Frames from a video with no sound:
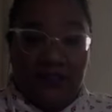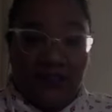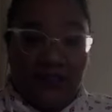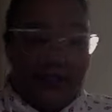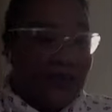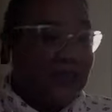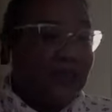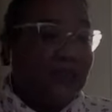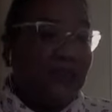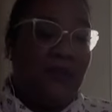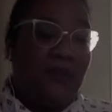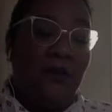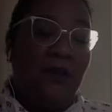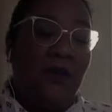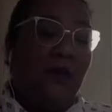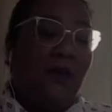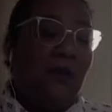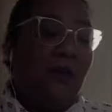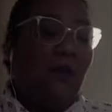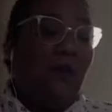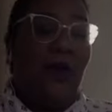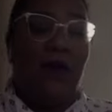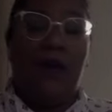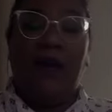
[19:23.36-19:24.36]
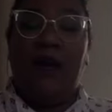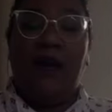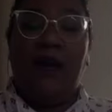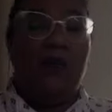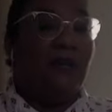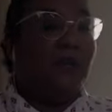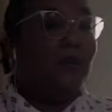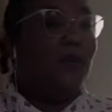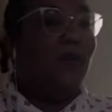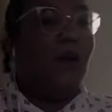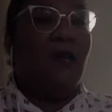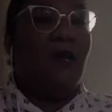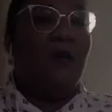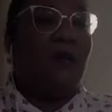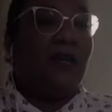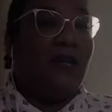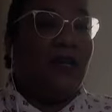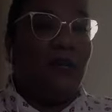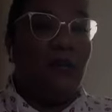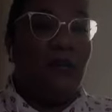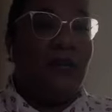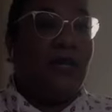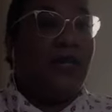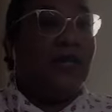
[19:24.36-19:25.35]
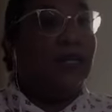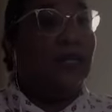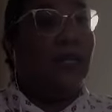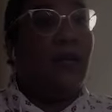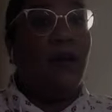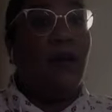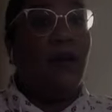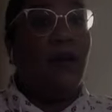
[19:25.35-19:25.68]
Like, there's no, why would anyone? And now